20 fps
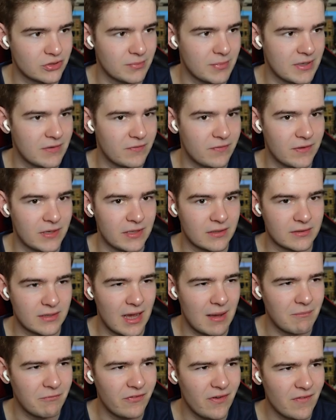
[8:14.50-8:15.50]
midfielder.
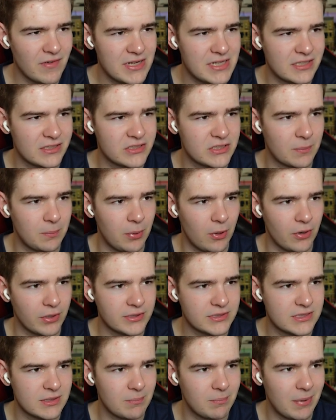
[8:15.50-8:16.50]
I'm very
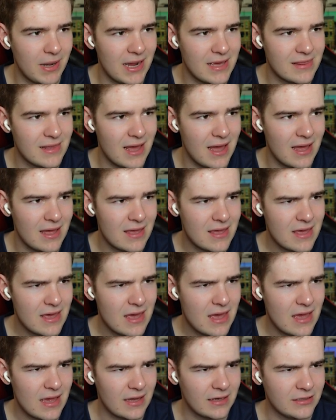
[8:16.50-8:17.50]
disappointed by that.
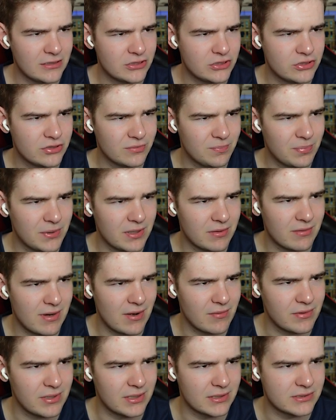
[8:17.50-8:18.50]
He should be
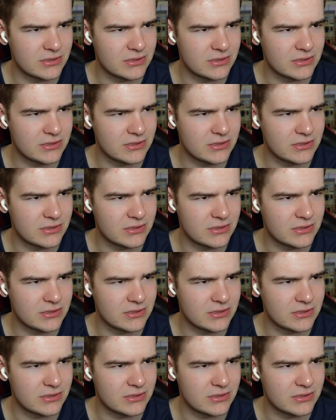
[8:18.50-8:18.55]
around here